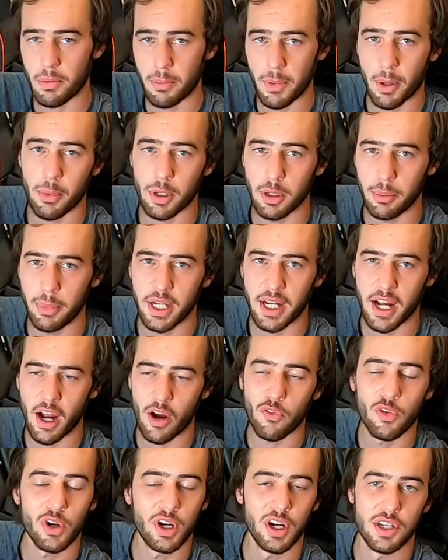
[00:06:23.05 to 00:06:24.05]
remember to be
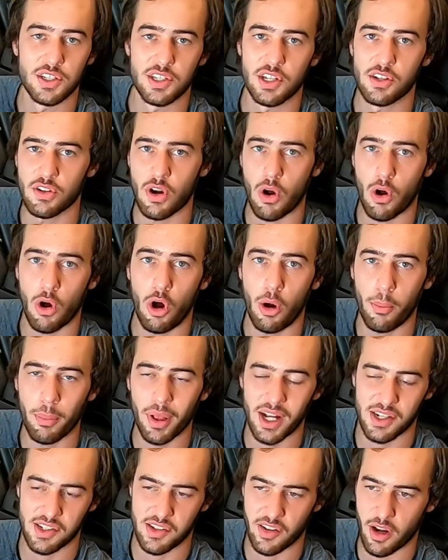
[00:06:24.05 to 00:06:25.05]
careful because these are all
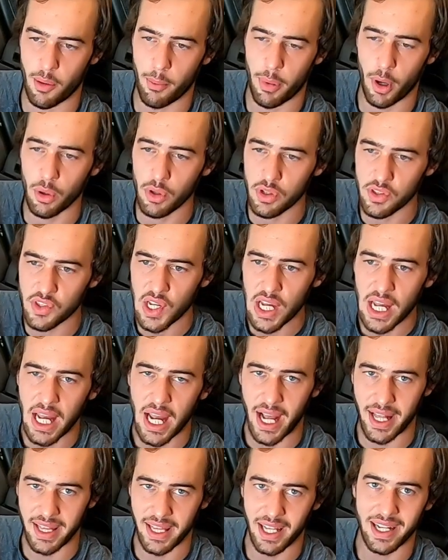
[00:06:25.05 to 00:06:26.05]
plastic components
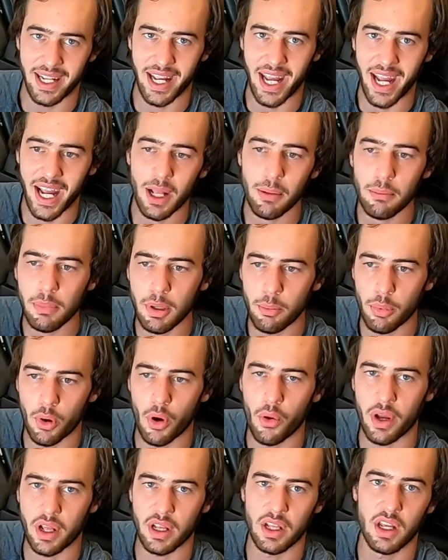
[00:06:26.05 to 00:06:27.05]
and they can be
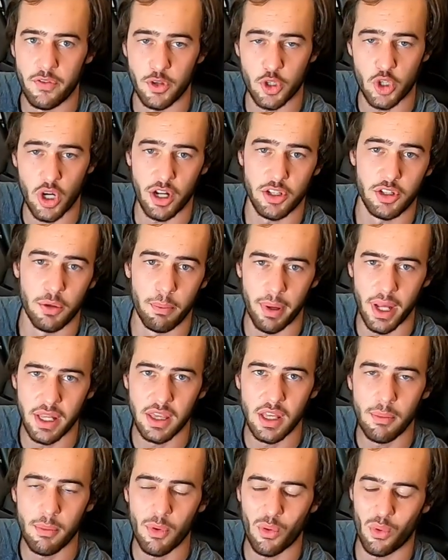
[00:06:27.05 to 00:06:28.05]
broken if you try to
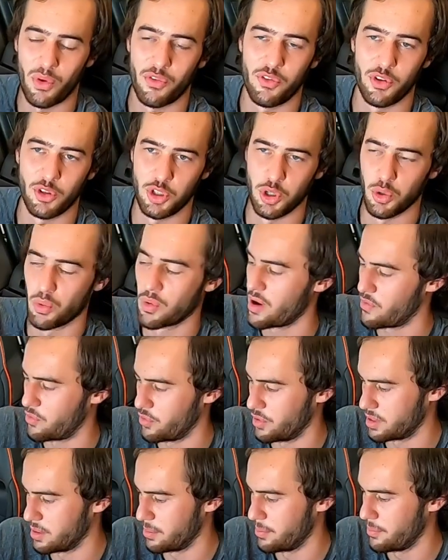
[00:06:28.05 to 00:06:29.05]
bend them or if you're too rough
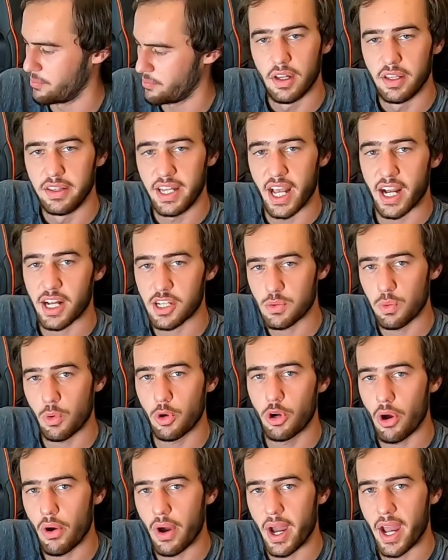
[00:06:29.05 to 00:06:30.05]
with them. Next, we'll
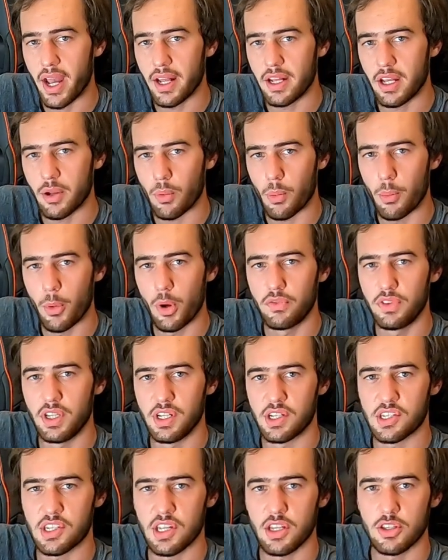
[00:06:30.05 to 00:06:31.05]
go ahead and remove the
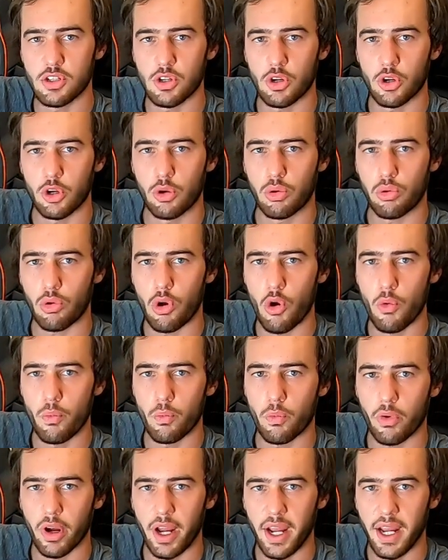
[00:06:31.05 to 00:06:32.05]
center
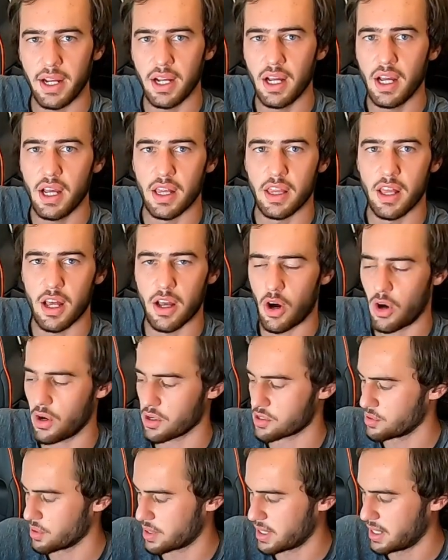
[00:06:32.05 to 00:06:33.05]
chrome ring that
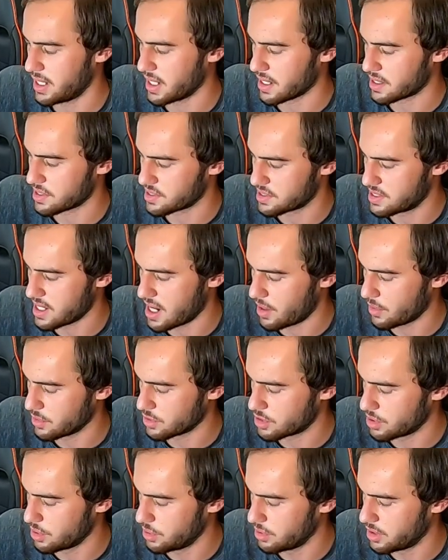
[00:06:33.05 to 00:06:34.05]
also connects down
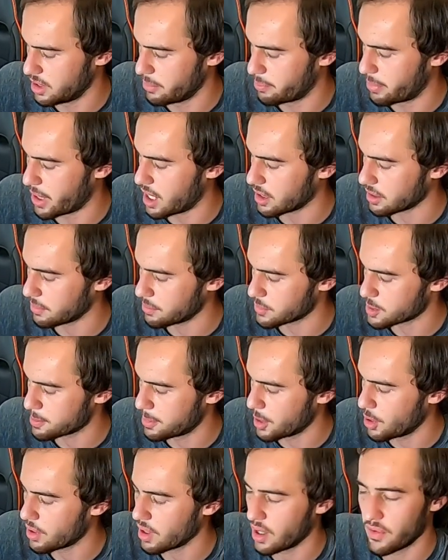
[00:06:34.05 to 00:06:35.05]
to the bottom
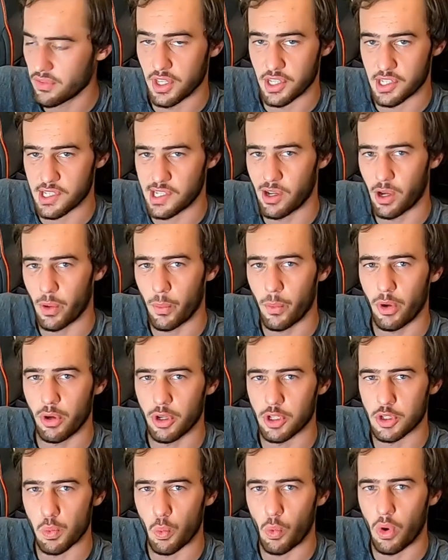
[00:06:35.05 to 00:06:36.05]
spoke of the steering wheel.
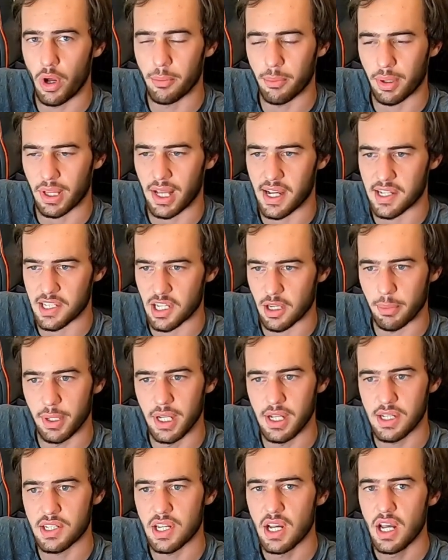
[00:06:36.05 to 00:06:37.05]
It's one plastic piece.